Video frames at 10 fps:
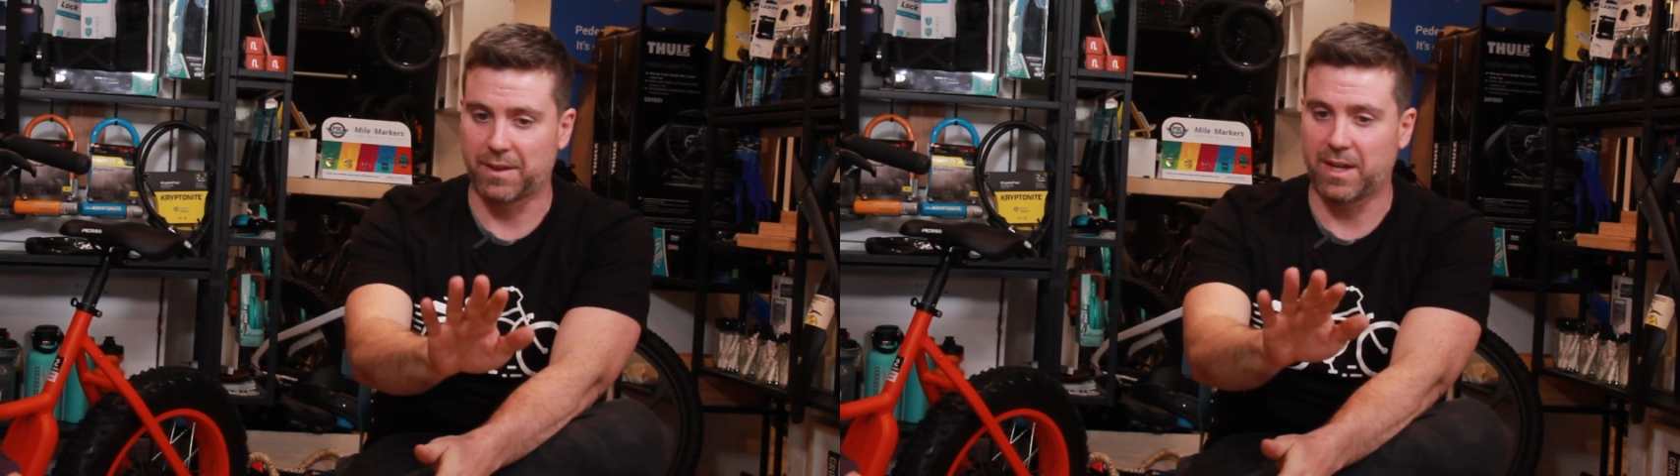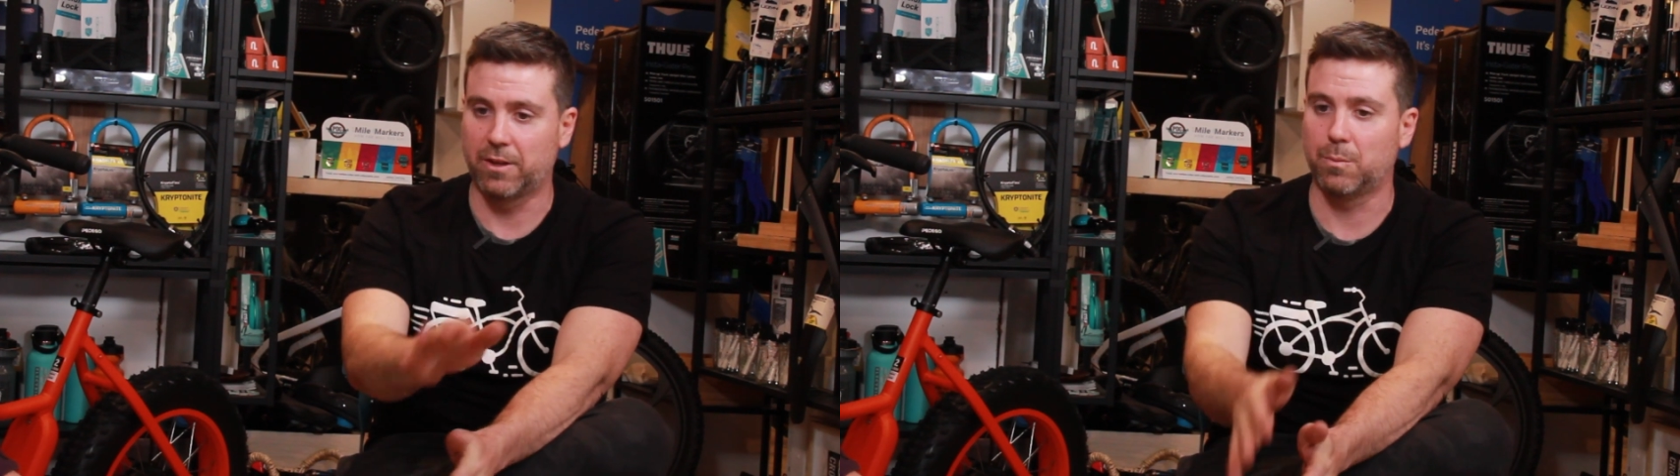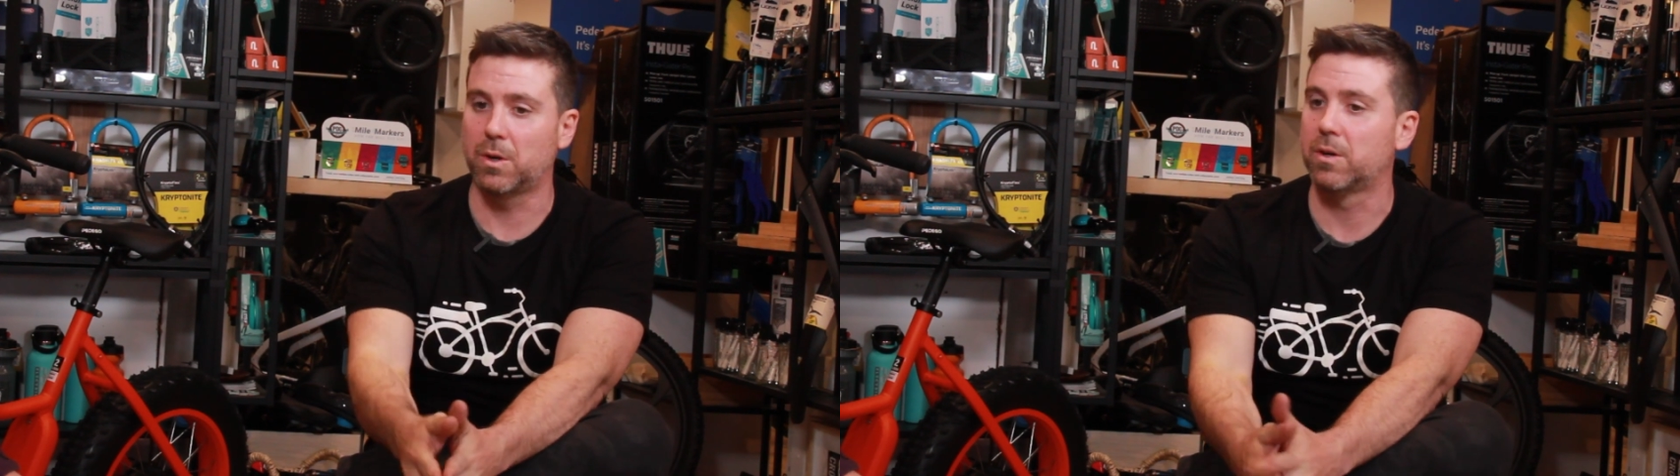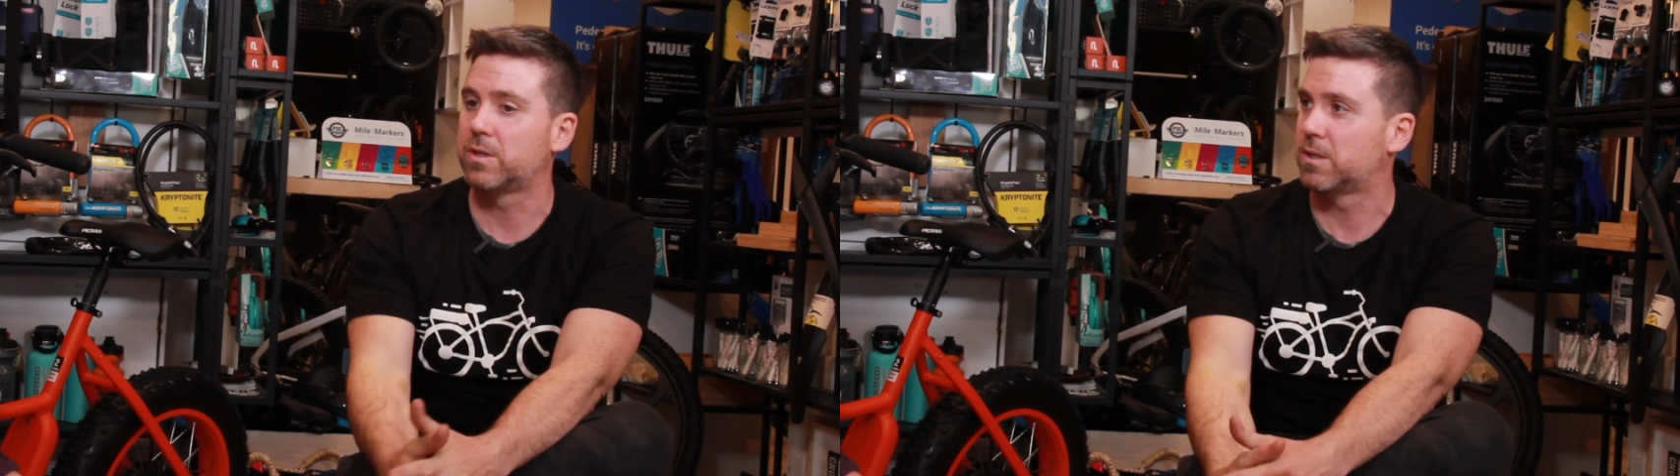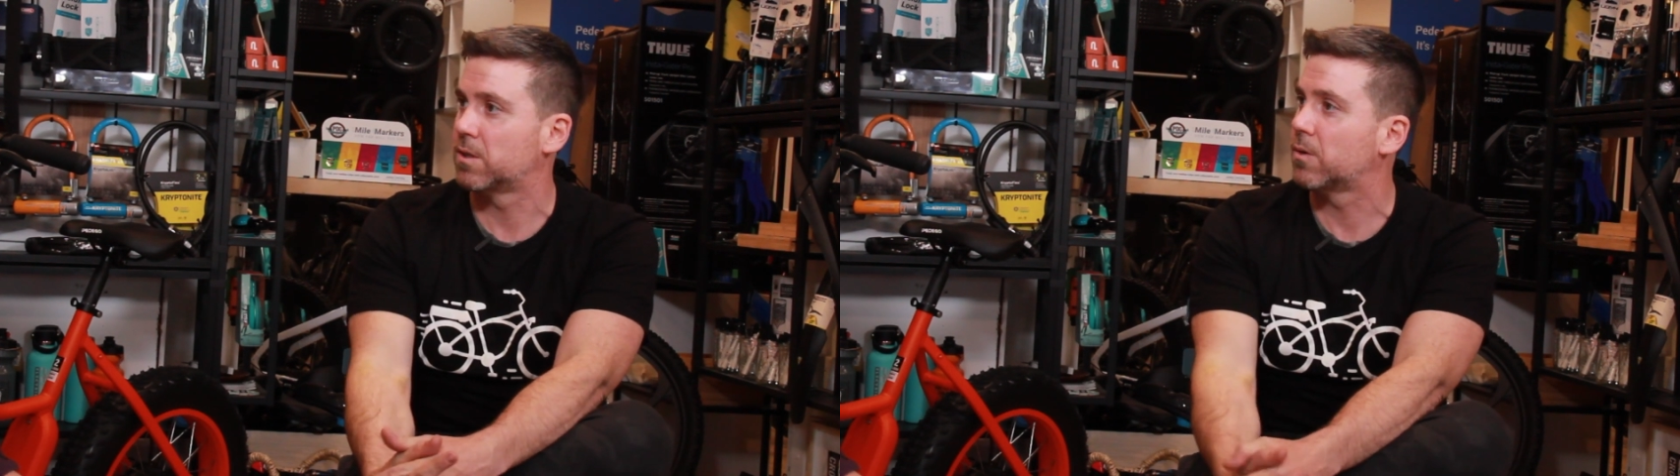
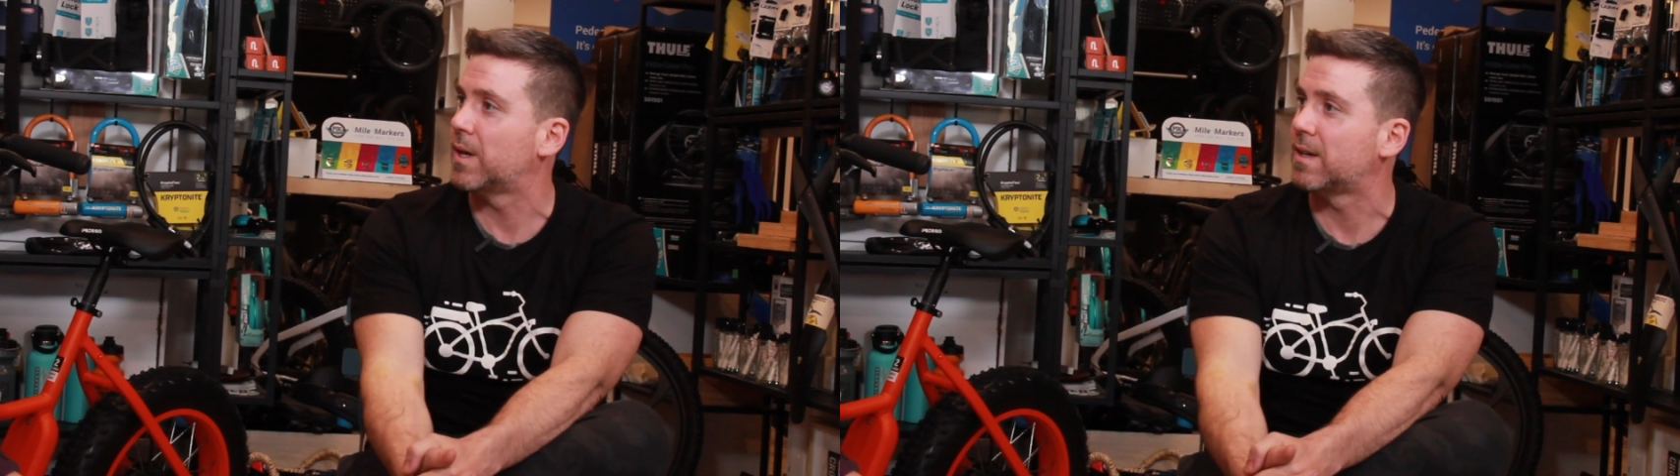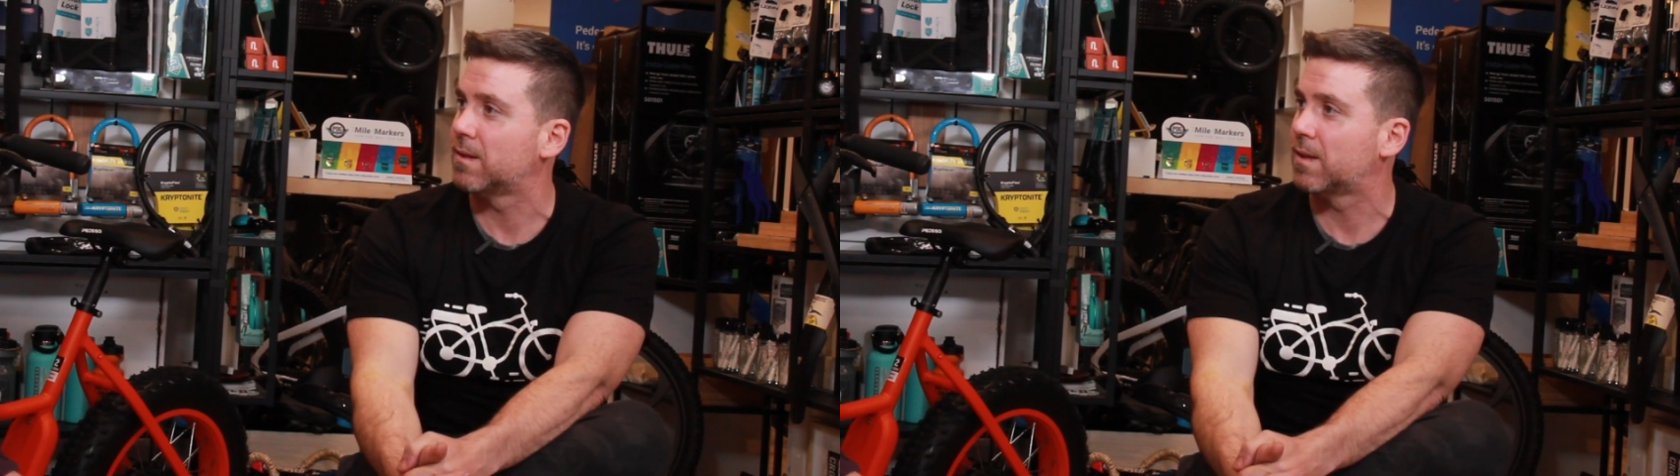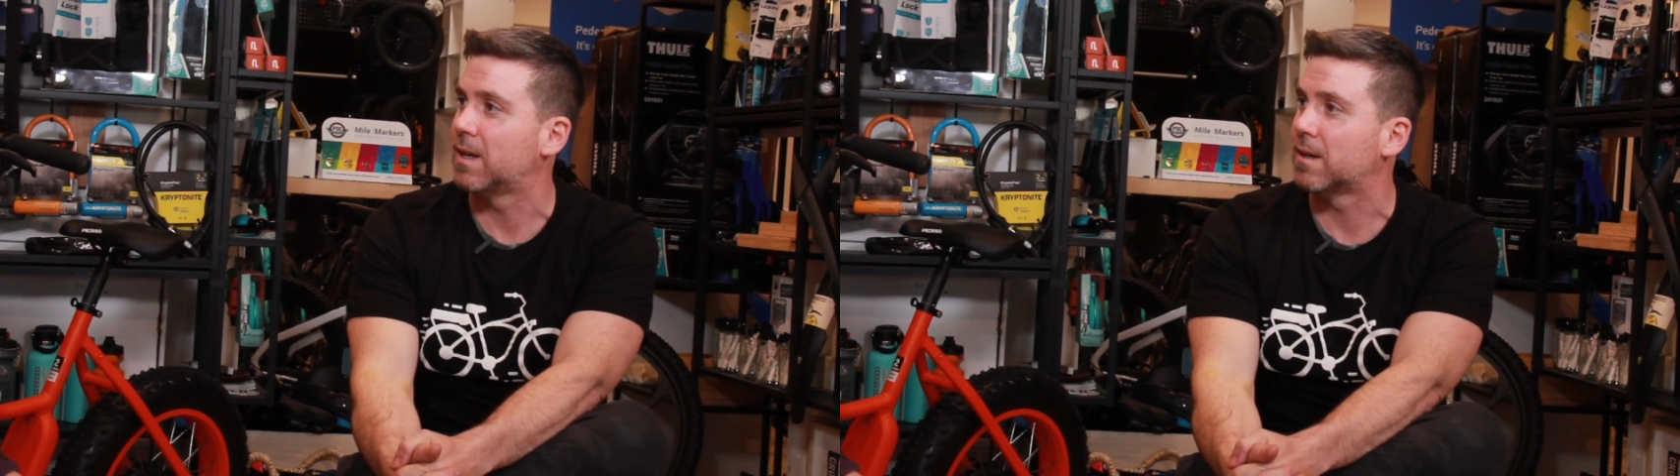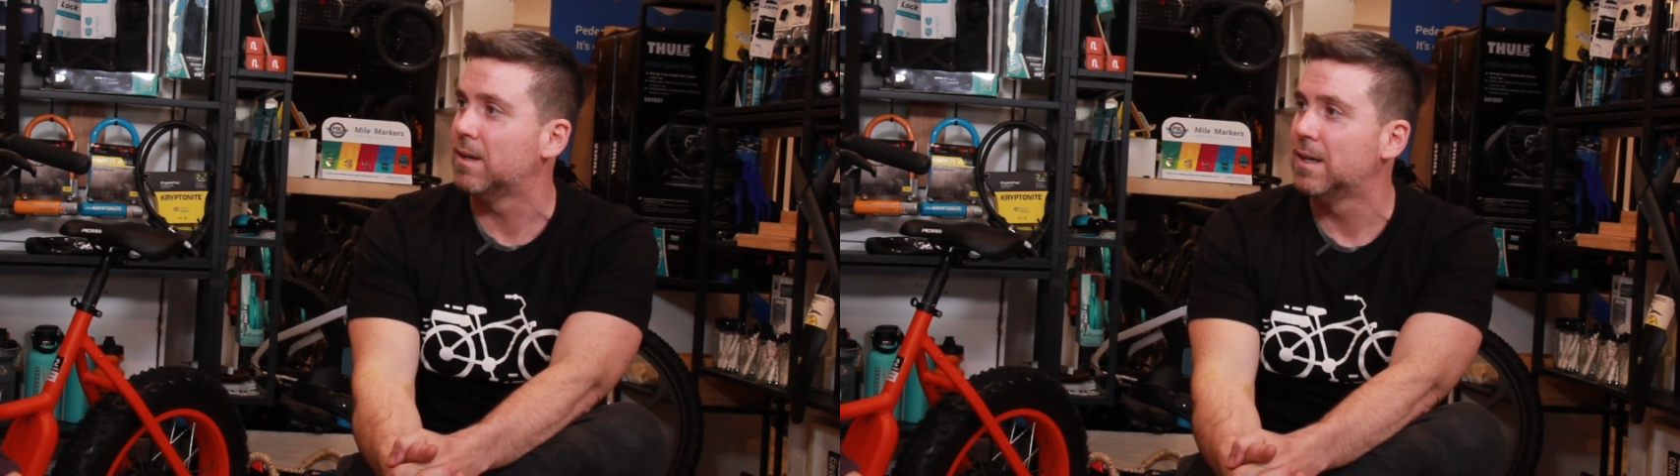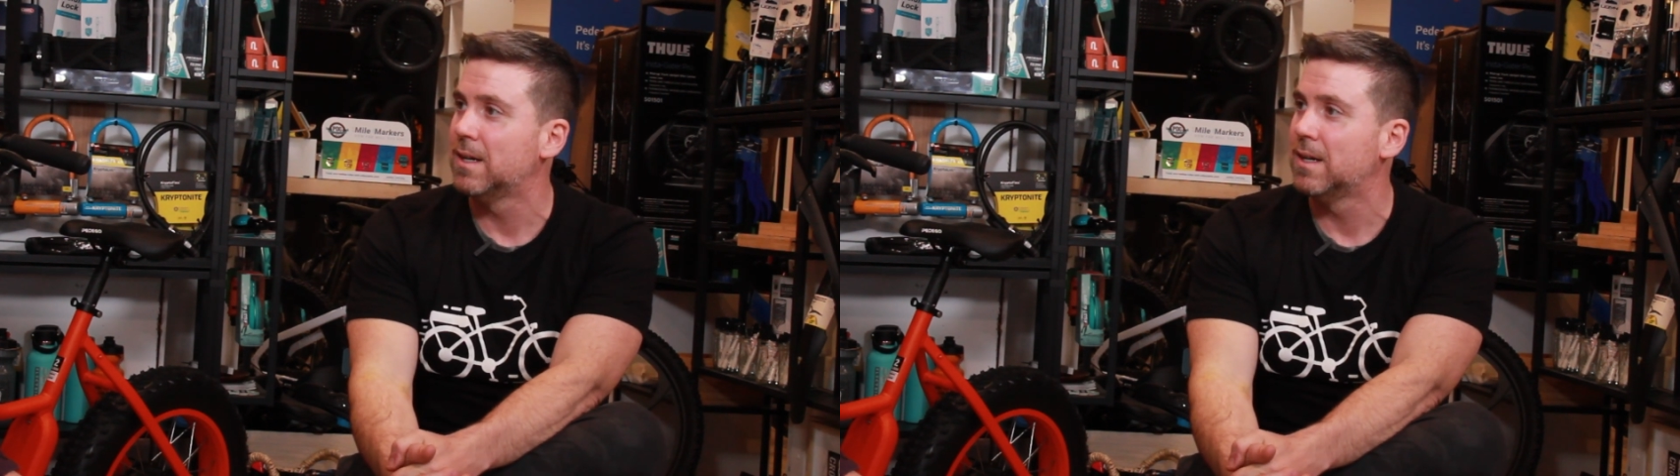handlebars is a great thing.